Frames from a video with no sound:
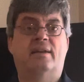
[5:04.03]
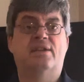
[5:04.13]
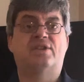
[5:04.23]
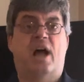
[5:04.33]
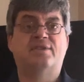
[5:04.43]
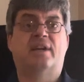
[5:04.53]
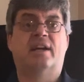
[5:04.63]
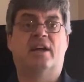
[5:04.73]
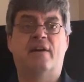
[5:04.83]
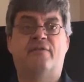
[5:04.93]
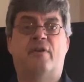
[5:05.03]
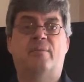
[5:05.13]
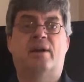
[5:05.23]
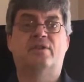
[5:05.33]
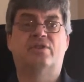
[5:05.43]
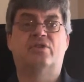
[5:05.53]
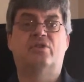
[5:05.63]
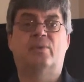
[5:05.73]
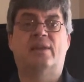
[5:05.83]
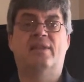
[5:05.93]
shots are going to come from, because you're
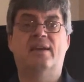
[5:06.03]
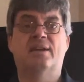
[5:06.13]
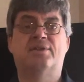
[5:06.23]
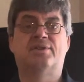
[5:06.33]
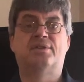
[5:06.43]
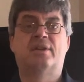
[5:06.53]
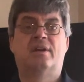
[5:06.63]
doing this,